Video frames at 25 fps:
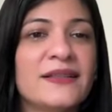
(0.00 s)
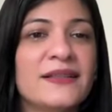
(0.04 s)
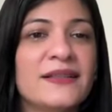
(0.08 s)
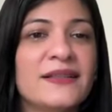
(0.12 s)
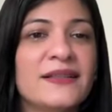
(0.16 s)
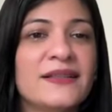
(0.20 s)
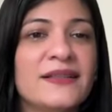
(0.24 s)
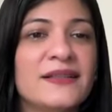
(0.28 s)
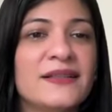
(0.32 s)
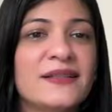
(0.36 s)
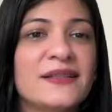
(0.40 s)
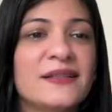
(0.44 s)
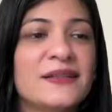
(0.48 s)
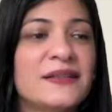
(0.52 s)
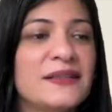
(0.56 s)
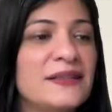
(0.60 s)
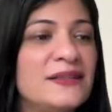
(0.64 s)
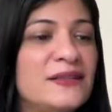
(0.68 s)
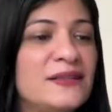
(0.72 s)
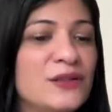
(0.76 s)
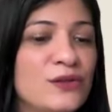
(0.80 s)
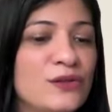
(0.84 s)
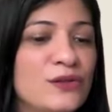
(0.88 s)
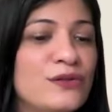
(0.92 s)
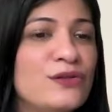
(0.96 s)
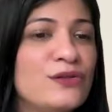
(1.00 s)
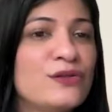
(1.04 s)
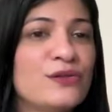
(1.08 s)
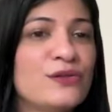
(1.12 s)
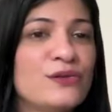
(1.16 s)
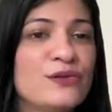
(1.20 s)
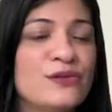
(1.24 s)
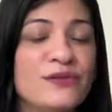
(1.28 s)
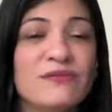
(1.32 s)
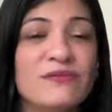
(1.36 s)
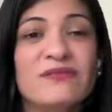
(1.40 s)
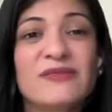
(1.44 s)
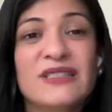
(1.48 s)
And it's good
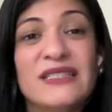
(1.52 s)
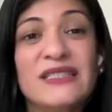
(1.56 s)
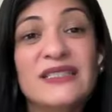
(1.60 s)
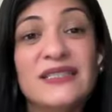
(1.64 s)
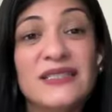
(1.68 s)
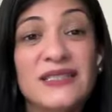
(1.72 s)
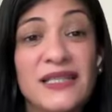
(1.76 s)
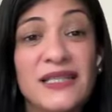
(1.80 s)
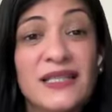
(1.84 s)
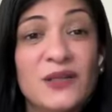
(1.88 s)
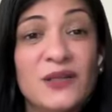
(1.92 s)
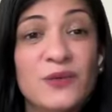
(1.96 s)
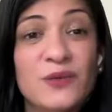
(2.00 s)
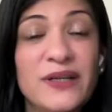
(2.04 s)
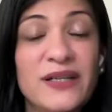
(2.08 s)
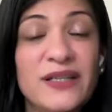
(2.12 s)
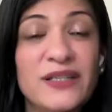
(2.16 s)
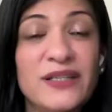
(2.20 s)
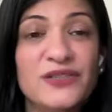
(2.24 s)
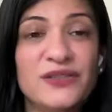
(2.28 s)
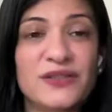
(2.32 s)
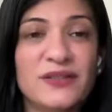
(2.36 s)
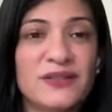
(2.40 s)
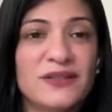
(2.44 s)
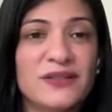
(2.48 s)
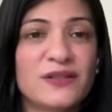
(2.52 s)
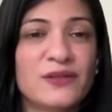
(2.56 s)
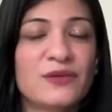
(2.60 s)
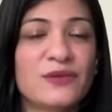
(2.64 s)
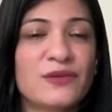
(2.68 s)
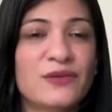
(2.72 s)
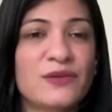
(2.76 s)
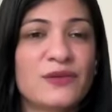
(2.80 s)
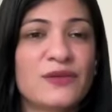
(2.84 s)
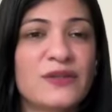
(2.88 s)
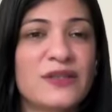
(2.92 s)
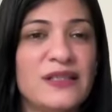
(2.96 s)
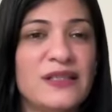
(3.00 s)
to distinguish, it's
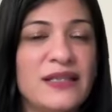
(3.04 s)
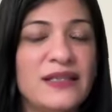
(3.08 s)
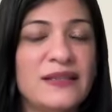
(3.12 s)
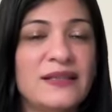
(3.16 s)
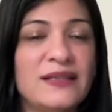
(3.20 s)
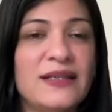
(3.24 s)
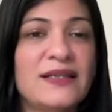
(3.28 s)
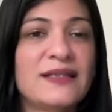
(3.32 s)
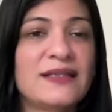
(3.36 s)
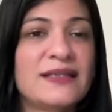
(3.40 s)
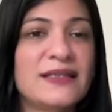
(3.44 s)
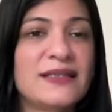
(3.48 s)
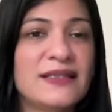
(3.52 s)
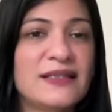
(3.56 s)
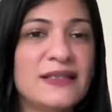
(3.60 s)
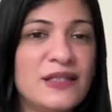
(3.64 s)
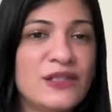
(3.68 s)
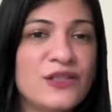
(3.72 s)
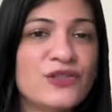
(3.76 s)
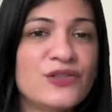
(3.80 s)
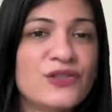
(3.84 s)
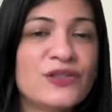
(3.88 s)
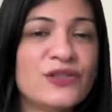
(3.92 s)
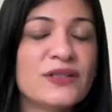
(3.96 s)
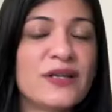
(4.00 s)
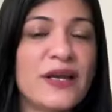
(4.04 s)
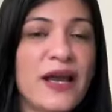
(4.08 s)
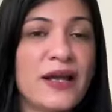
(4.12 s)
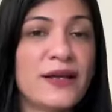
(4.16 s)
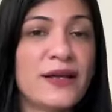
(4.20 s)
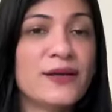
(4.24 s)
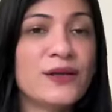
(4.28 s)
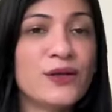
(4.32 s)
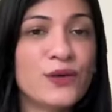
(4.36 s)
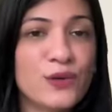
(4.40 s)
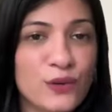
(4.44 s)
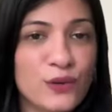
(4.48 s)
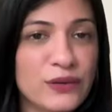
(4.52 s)
good to create that distinction
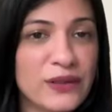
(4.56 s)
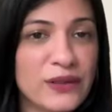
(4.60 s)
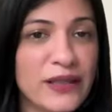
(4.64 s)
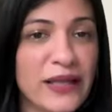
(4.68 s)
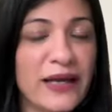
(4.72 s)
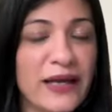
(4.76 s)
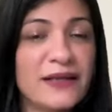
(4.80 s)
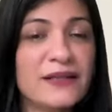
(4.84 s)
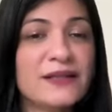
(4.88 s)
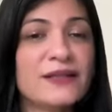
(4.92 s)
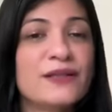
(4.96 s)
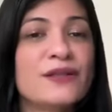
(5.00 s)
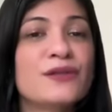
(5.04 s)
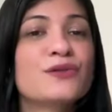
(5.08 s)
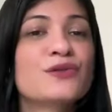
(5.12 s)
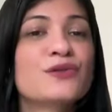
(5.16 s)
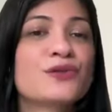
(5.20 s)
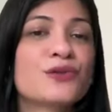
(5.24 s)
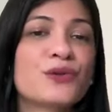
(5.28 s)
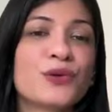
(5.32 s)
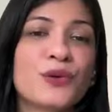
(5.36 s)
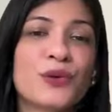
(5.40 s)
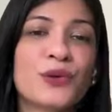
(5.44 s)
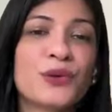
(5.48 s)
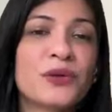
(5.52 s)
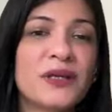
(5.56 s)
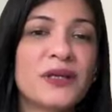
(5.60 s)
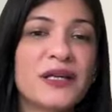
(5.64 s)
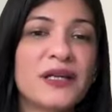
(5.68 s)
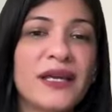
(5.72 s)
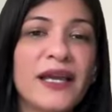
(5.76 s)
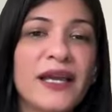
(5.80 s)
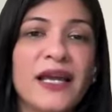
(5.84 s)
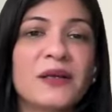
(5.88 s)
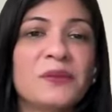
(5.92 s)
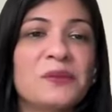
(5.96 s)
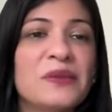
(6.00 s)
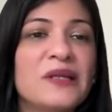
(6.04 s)
and know that a
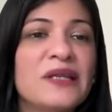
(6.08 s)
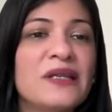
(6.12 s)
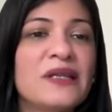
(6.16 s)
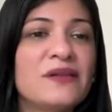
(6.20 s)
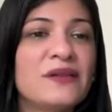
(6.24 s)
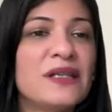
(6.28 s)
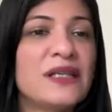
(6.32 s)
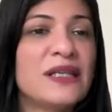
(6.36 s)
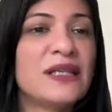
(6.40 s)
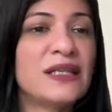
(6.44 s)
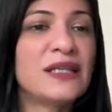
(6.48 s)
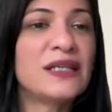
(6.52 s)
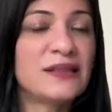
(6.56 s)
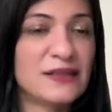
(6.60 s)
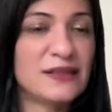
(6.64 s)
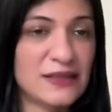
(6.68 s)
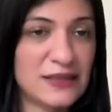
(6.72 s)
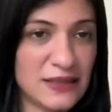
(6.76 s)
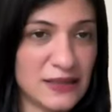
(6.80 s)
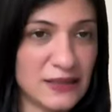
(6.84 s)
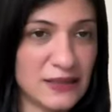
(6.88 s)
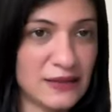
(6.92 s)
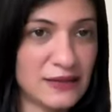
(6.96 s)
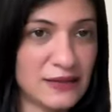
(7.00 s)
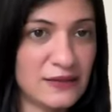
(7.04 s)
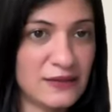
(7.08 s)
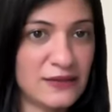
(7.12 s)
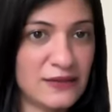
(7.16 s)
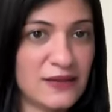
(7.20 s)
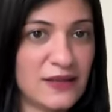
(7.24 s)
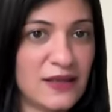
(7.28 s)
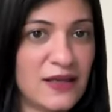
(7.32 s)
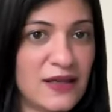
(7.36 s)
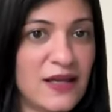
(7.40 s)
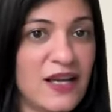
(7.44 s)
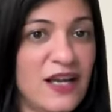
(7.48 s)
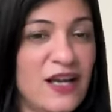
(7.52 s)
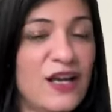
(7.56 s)
story can be rewritten.
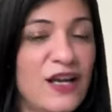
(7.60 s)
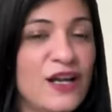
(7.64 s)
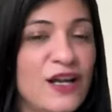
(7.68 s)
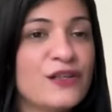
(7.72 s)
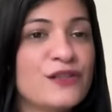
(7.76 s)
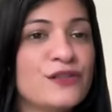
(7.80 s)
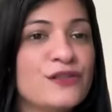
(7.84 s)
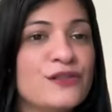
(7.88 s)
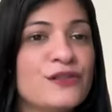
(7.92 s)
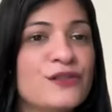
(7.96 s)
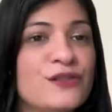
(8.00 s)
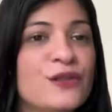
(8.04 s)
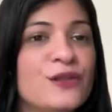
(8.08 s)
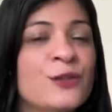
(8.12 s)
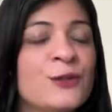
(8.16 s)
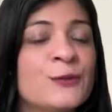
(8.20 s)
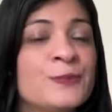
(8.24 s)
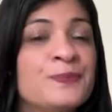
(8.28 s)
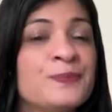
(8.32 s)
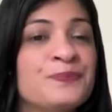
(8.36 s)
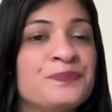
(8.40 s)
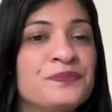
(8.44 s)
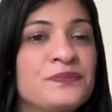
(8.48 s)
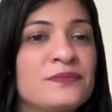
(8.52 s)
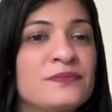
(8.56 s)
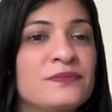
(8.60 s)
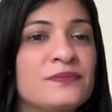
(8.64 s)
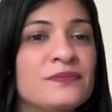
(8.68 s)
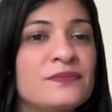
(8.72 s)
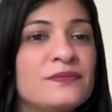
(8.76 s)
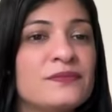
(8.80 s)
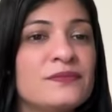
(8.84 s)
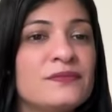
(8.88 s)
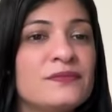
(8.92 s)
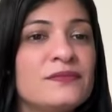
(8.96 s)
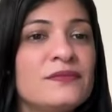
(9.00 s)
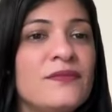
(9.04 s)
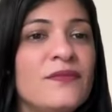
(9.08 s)
So,
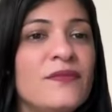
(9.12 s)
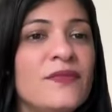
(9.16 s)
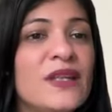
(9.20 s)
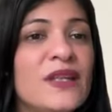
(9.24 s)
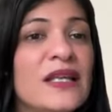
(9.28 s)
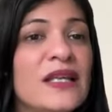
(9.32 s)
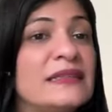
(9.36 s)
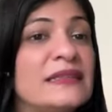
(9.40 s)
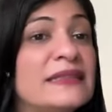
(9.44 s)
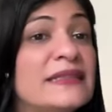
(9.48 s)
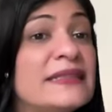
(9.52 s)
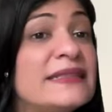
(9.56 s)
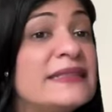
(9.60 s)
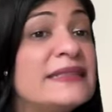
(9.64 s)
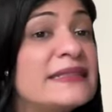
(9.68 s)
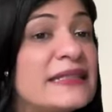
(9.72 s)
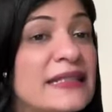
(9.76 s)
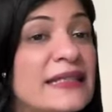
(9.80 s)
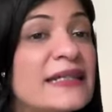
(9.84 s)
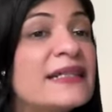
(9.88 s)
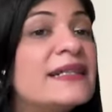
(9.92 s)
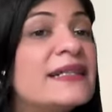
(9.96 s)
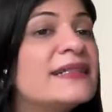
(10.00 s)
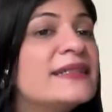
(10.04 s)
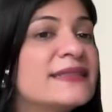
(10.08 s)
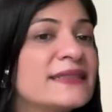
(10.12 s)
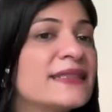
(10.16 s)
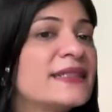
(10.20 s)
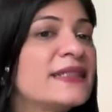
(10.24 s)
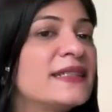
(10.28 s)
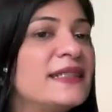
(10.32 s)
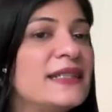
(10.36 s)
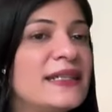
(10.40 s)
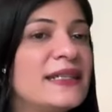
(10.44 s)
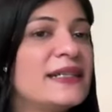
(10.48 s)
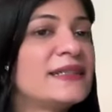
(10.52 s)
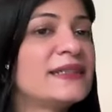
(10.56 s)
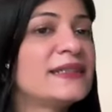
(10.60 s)
this layer
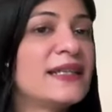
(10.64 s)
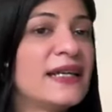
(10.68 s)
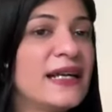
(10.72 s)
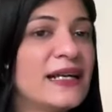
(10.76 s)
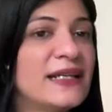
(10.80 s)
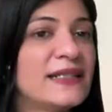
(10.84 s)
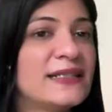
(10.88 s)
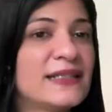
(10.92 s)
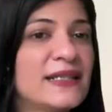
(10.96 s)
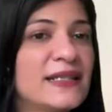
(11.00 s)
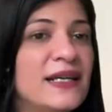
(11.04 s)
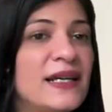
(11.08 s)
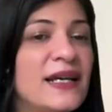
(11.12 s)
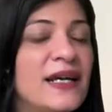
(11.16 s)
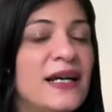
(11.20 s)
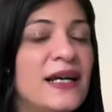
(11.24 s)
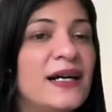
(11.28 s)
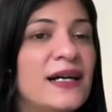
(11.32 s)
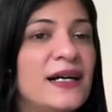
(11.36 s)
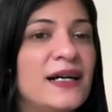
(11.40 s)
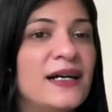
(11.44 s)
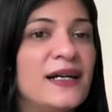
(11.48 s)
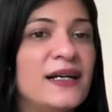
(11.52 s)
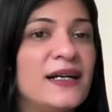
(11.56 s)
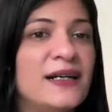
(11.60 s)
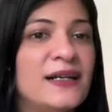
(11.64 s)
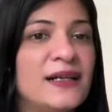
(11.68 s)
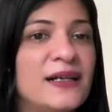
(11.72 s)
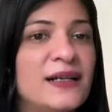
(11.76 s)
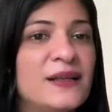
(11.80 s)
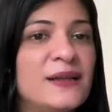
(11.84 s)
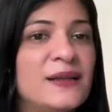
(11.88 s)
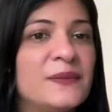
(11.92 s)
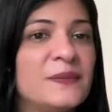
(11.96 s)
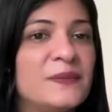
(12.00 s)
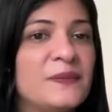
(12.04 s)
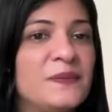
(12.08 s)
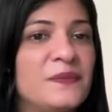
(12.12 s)
is the layer
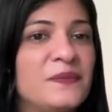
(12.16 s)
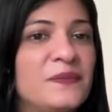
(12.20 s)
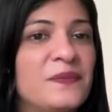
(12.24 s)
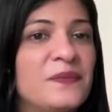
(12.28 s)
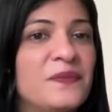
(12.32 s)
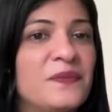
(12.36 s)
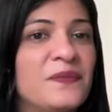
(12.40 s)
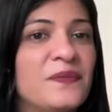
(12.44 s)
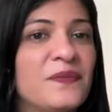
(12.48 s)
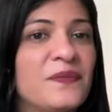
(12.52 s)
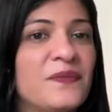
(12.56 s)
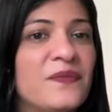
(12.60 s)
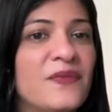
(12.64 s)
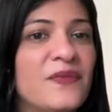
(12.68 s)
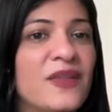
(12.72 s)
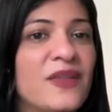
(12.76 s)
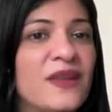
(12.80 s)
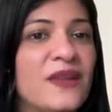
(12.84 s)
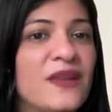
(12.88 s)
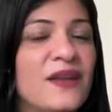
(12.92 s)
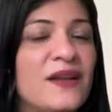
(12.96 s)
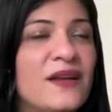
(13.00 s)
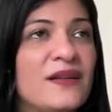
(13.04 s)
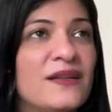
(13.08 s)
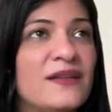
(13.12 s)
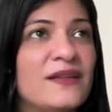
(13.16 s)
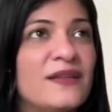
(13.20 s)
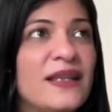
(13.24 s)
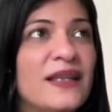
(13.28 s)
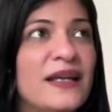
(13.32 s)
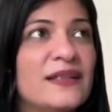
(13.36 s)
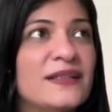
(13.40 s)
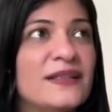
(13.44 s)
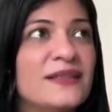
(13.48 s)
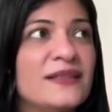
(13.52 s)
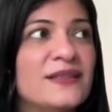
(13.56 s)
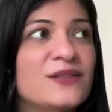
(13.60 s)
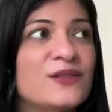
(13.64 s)
um,
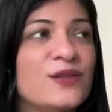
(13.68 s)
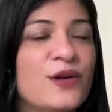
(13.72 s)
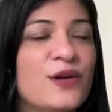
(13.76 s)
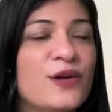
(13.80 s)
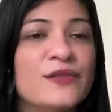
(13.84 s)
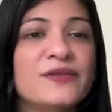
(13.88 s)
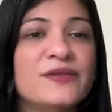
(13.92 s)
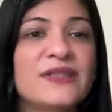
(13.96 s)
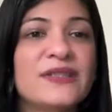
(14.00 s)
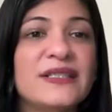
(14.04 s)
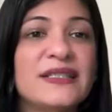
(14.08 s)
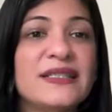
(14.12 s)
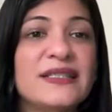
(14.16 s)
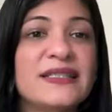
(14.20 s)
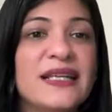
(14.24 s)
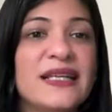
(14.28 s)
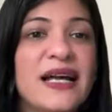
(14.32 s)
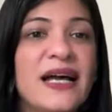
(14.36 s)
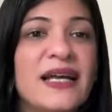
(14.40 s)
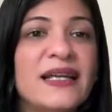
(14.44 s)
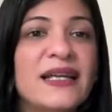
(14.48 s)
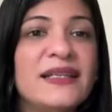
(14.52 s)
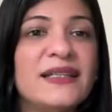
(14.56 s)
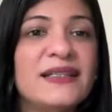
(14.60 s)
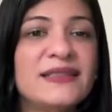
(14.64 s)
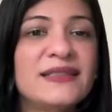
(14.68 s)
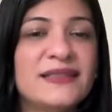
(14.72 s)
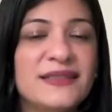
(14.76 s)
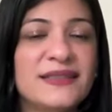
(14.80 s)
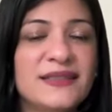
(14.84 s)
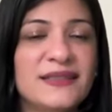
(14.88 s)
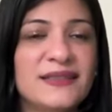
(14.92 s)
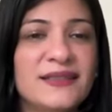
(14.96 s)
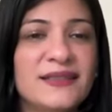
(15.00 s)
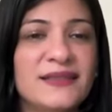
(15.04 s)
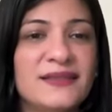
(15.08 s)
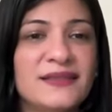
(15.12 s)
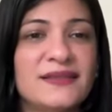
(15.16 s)
that sort of
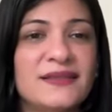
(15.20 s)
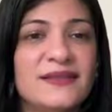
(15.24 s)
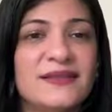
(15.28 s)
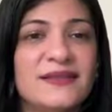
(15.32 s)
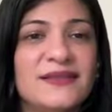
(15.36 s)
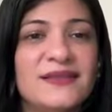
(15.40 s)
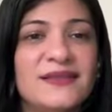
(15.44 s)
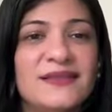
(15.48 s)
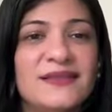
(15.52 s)
decides